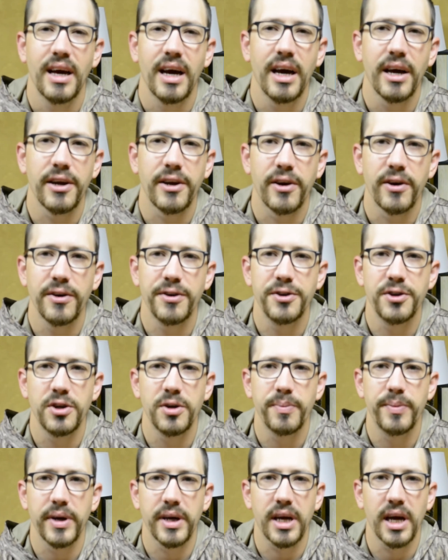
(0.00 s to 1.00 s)
I encourage you
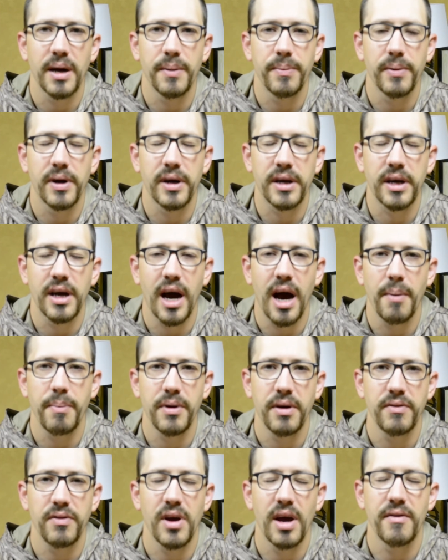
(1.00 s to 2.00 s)
to pick up a
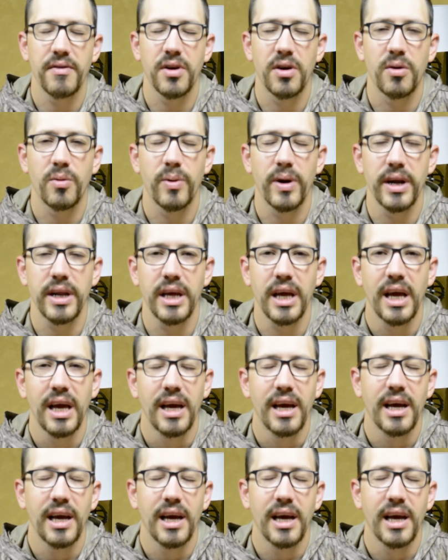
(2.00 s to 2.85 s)
copy if you haven't already.